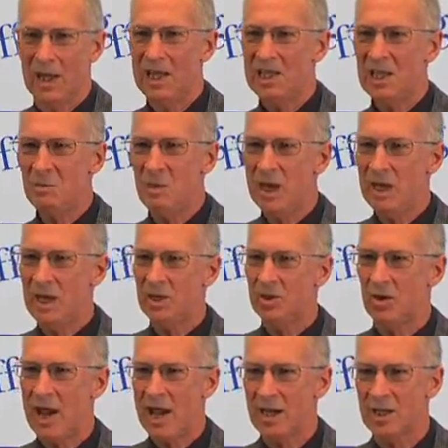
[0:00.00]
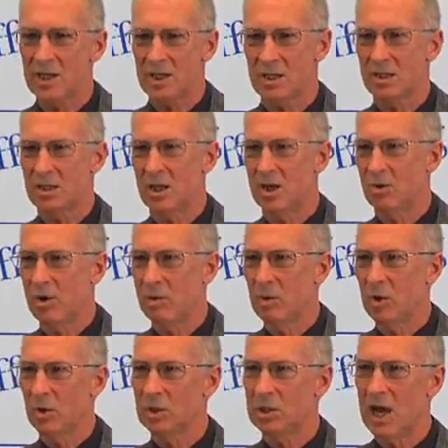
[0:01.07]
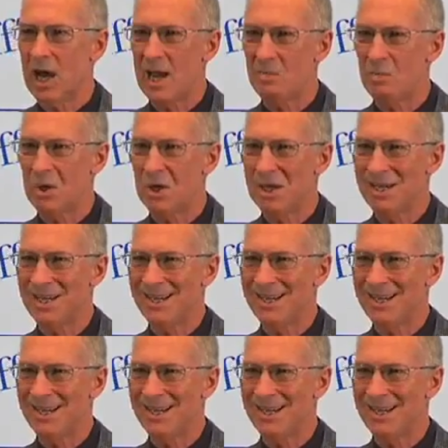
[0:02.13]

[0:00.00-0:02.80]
Easy money attracts the criminal type.